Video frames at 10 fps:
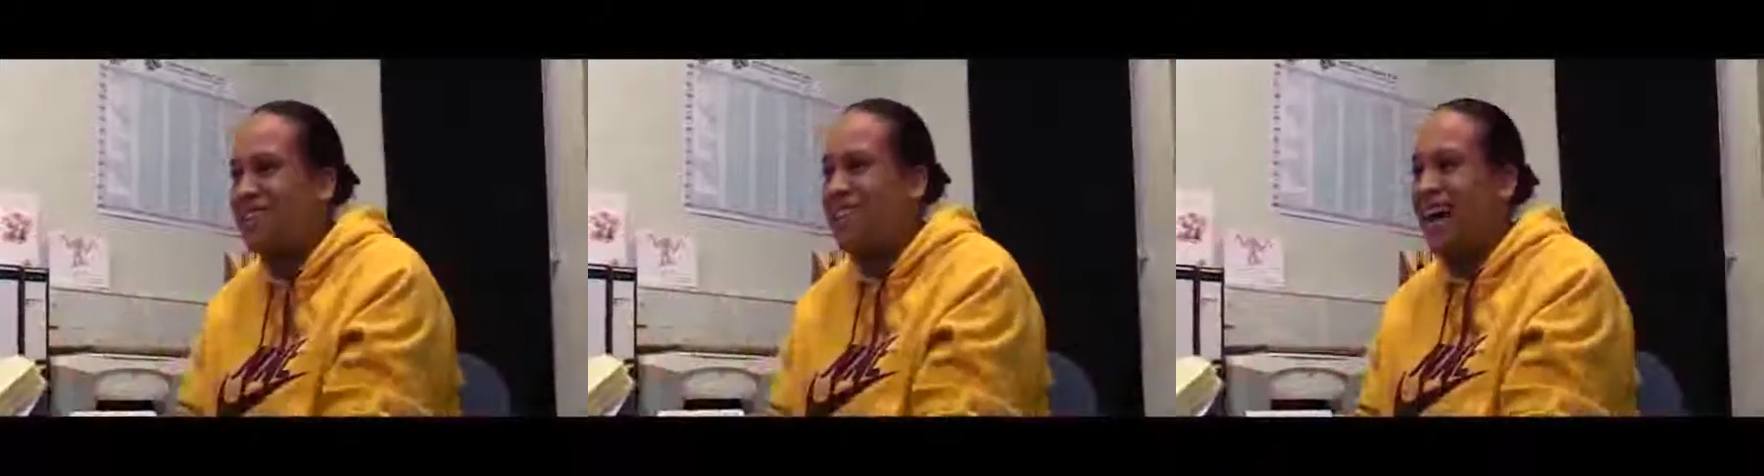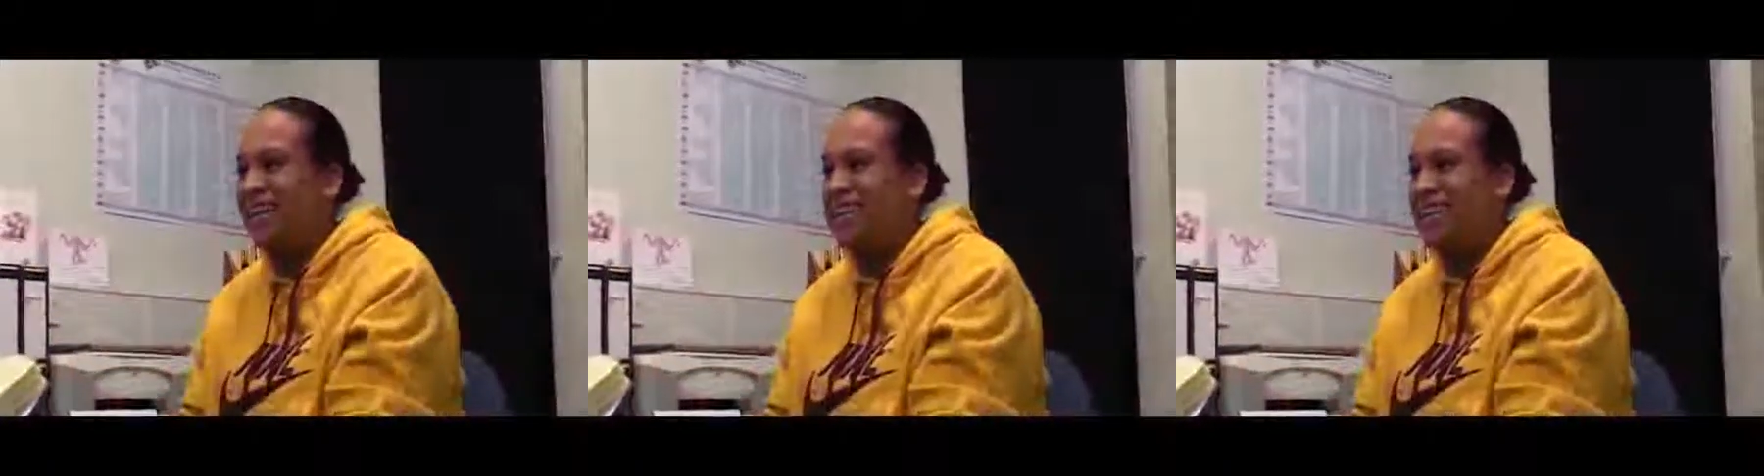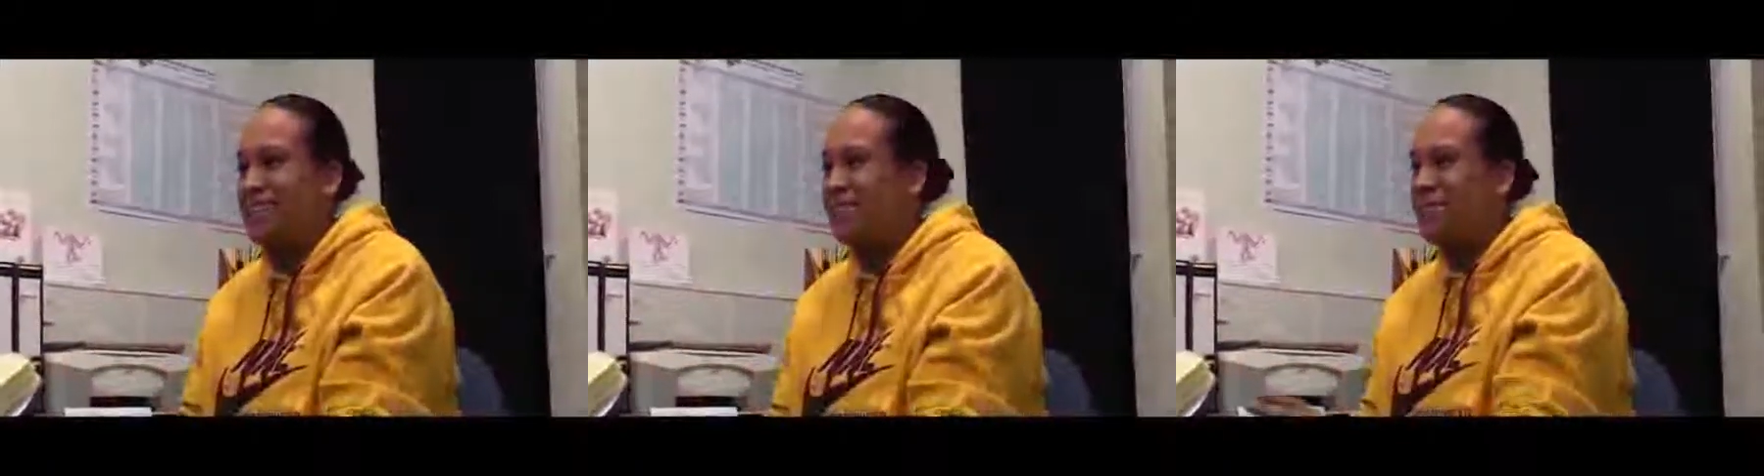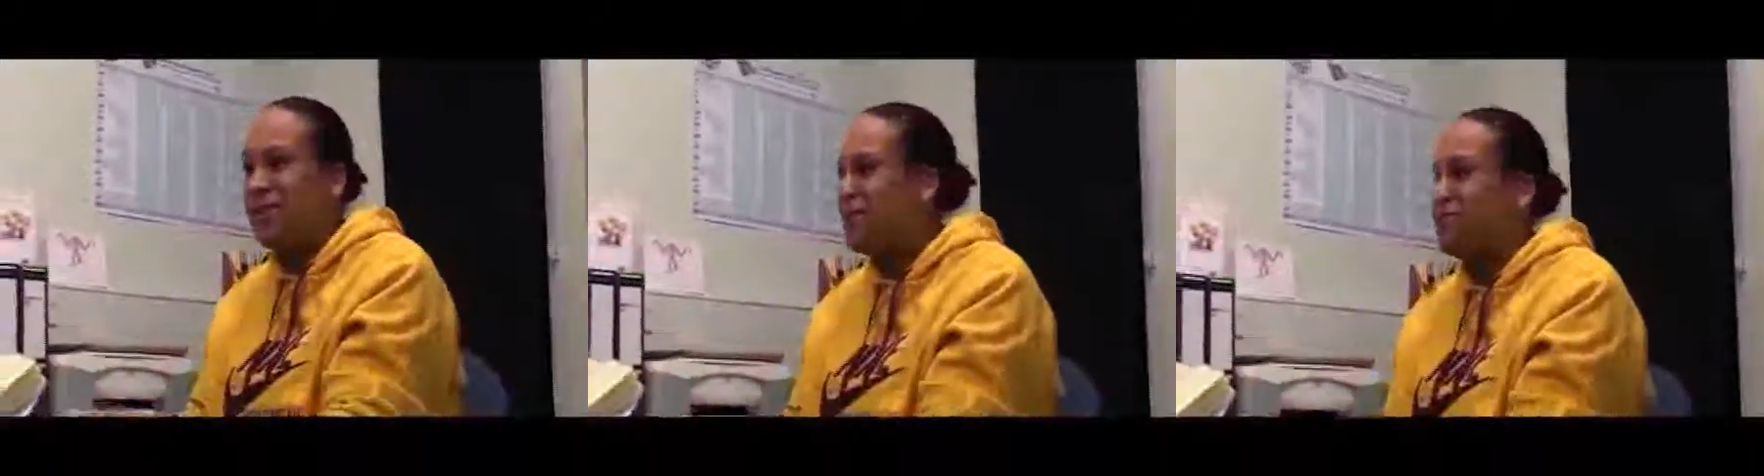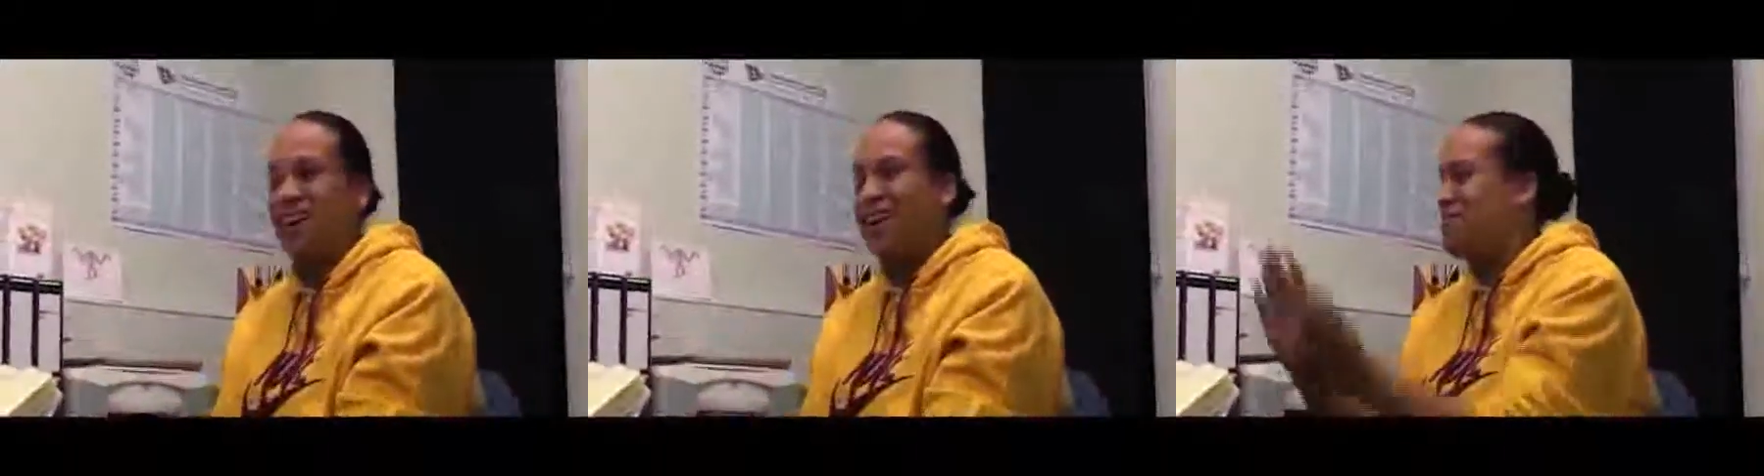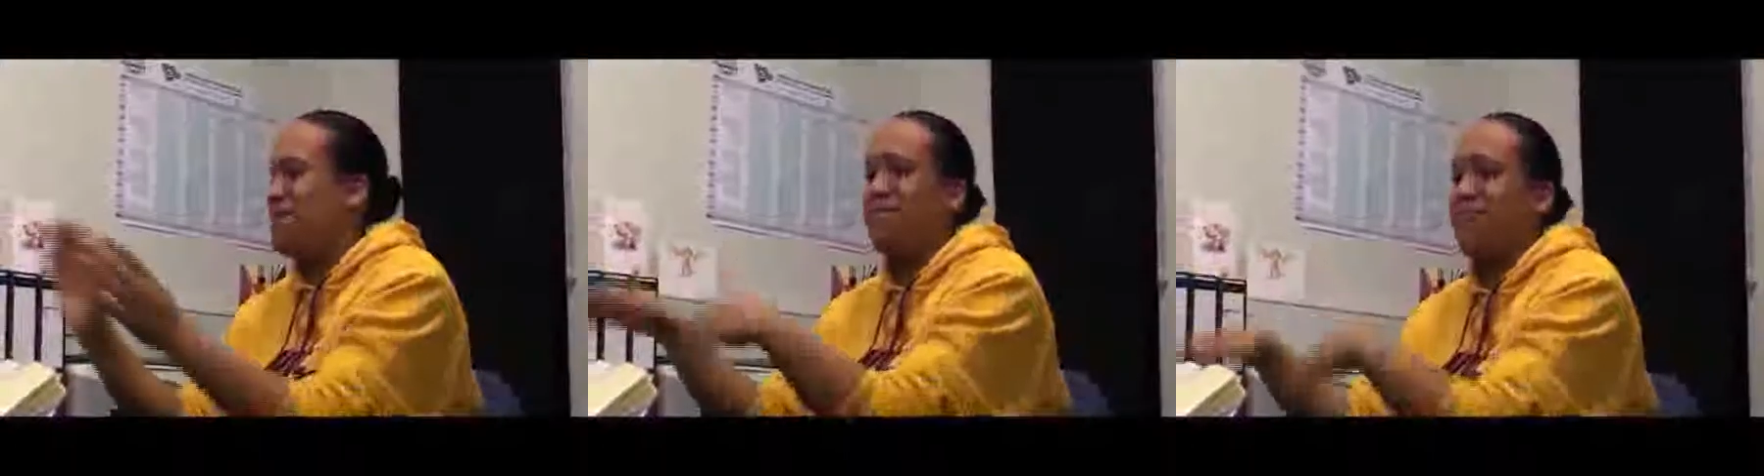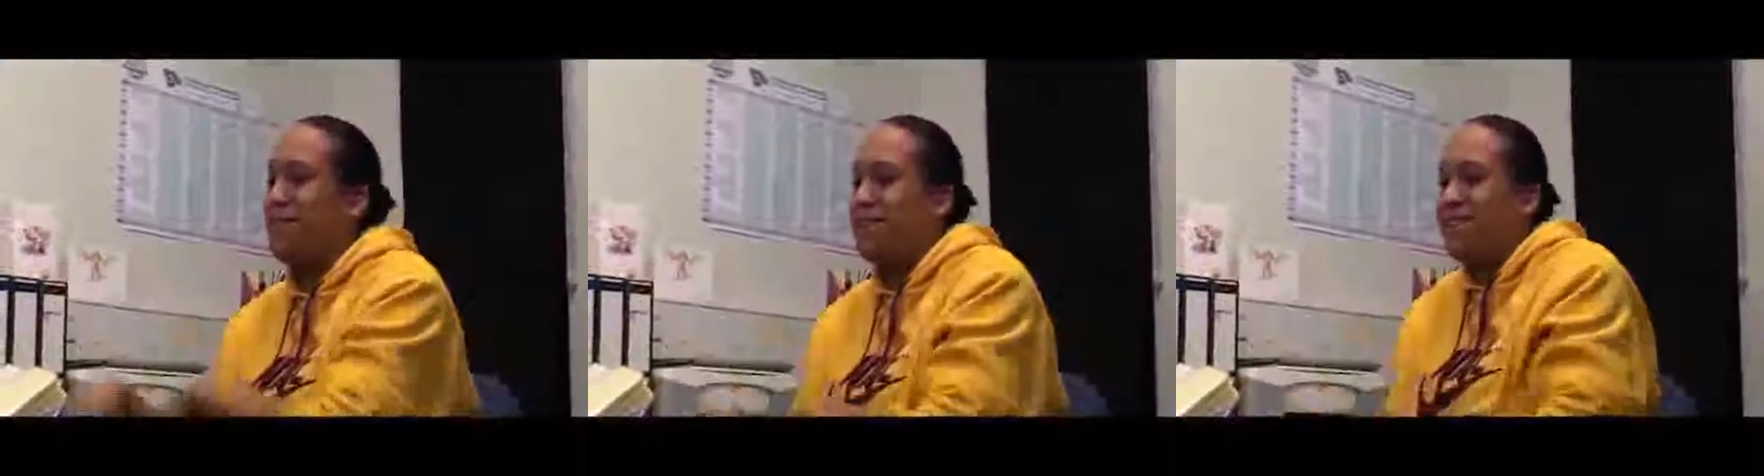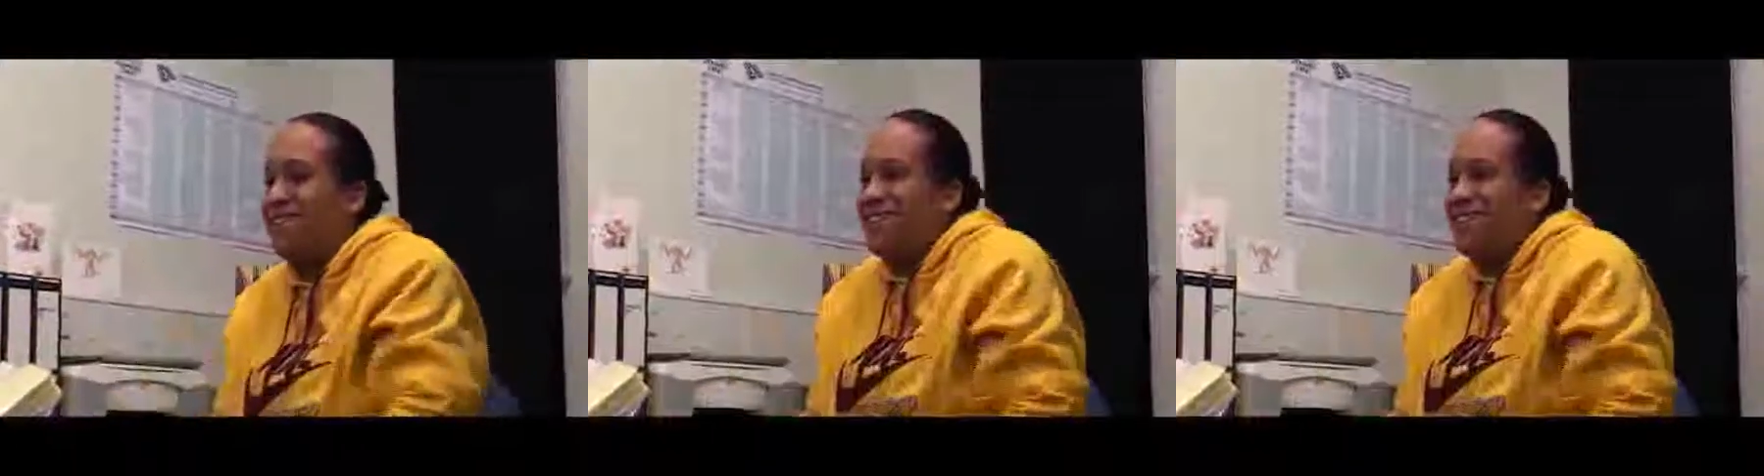It's the idea that tomorrow I can be even happier.